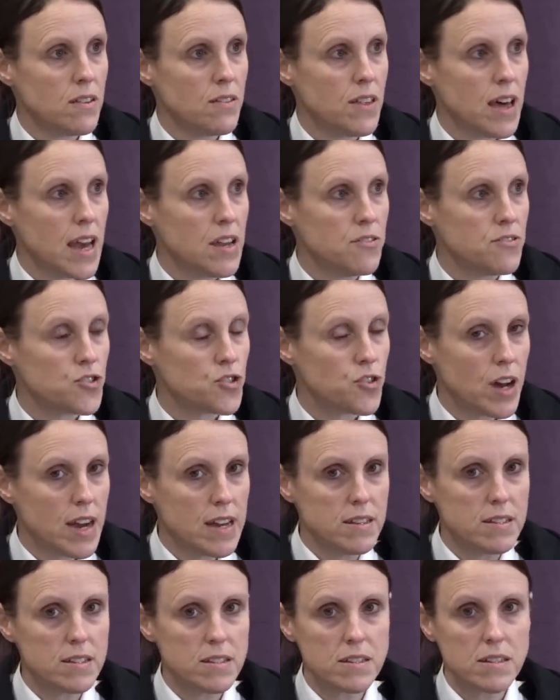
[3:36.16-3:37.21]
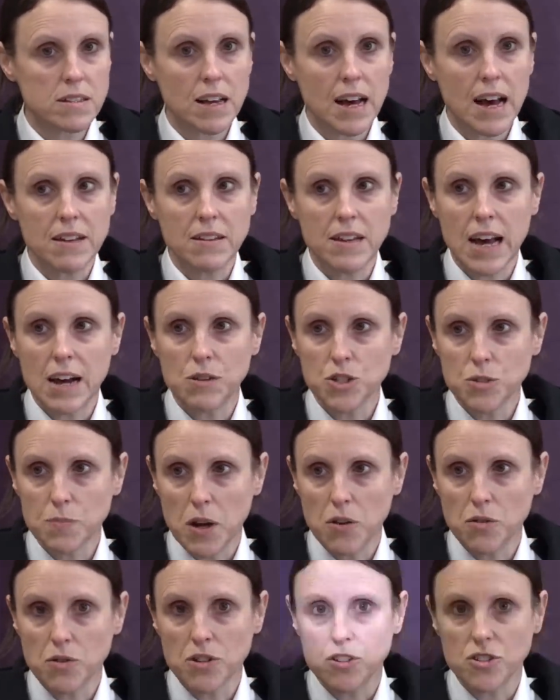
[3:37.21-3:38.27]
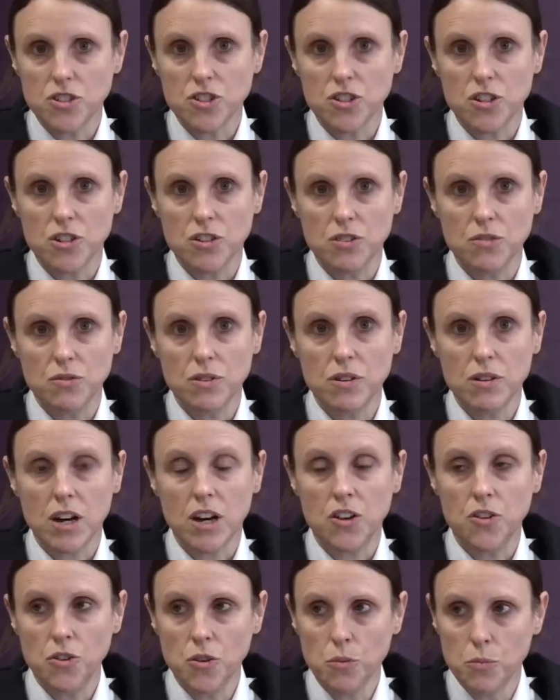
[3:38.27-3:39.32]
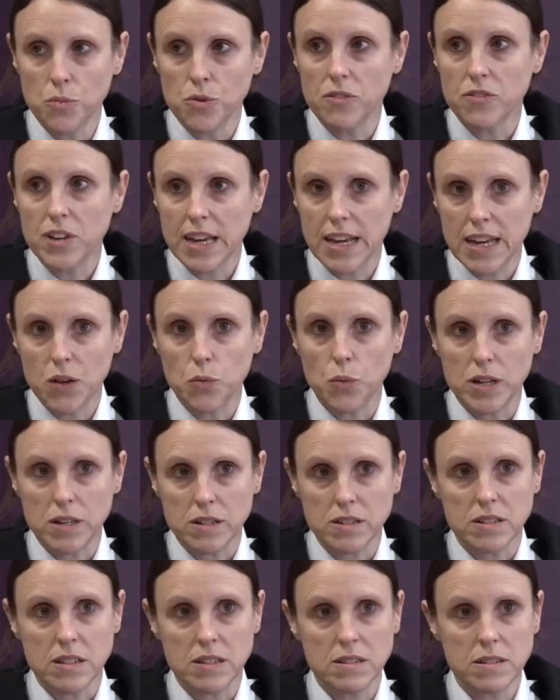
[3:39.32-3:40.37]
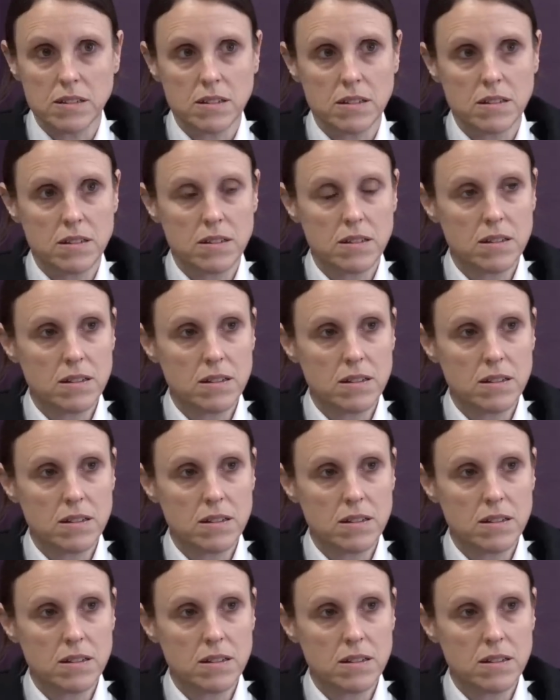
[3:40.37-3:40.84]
They've traced and now spoken to a number of key witnesses.